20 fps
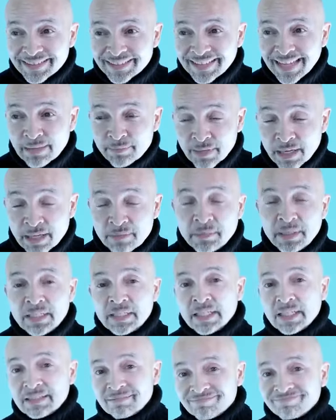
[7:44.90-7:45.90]
that may mean
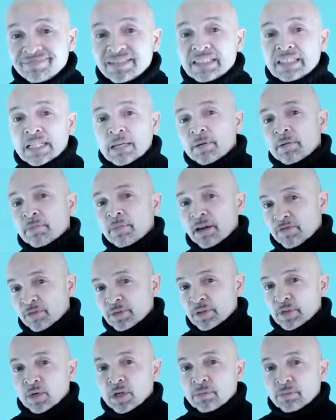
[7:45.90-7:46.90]
stepping back from
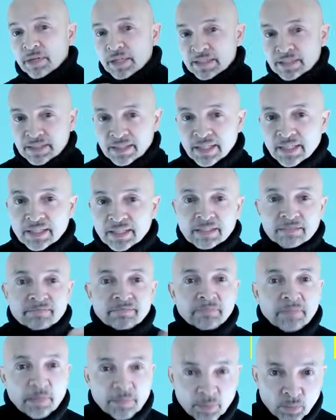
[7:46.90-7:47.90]
your workplace and then
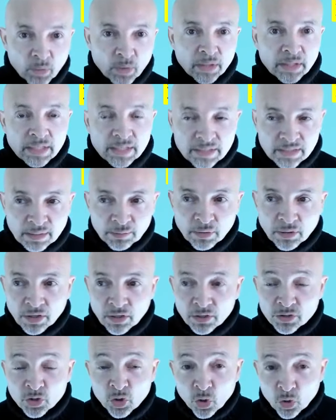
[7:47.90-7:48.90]
maybe working somewhere
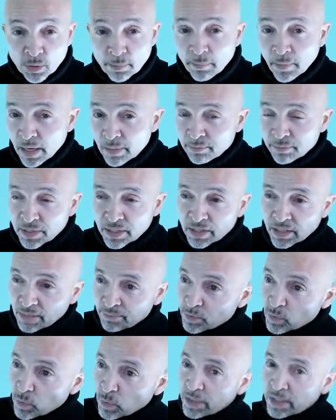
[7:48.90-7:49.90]
else. Or it might be that
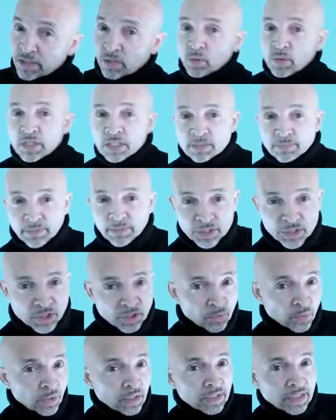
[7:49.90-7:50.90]
within the workspace
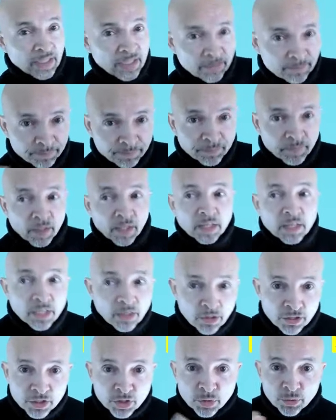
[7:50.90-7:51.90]
you're working,
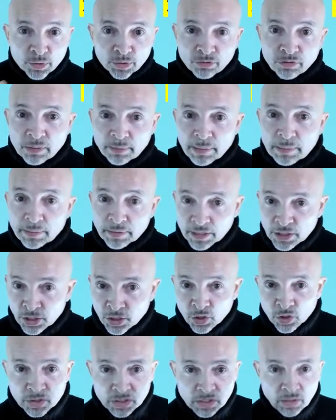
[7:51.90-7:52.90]
there are two or three people that you're
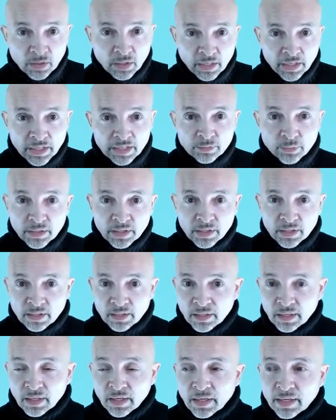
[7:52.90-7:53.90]
not so aligned with.
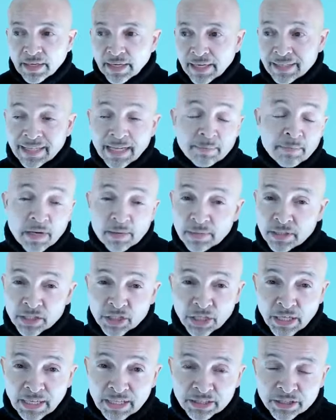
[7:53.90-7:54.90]
And that may be the
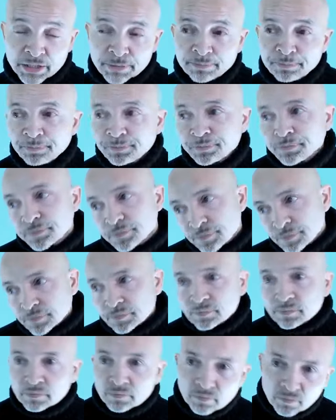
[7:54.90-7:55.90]
challenge.
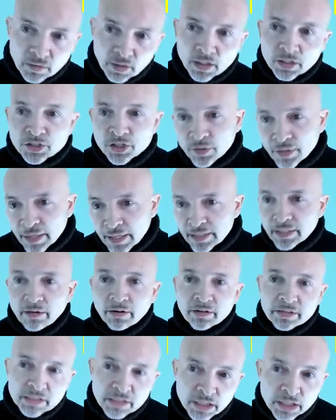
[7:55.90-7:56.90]
So then there
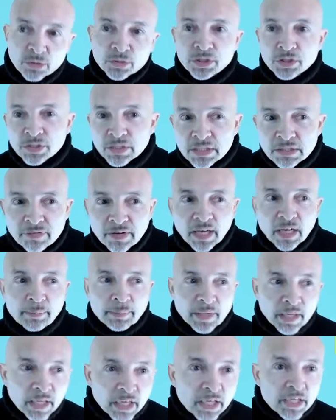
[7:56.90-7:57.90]
are skills you can develop
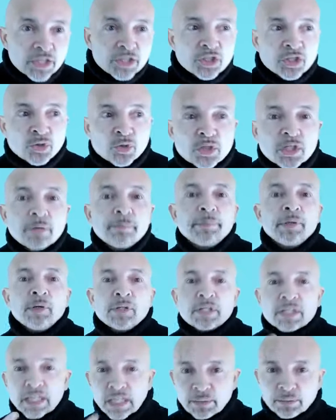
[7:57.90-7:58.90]
to
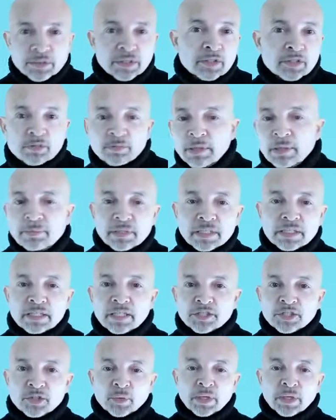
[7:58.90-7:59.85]
communicate with those people in such a